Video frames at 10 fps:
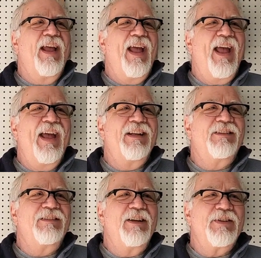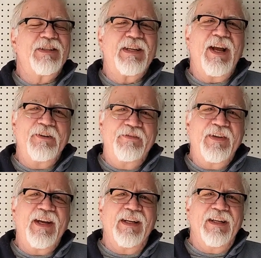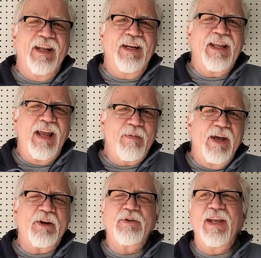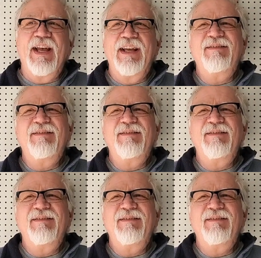And it was kind of fun. And it came out okay,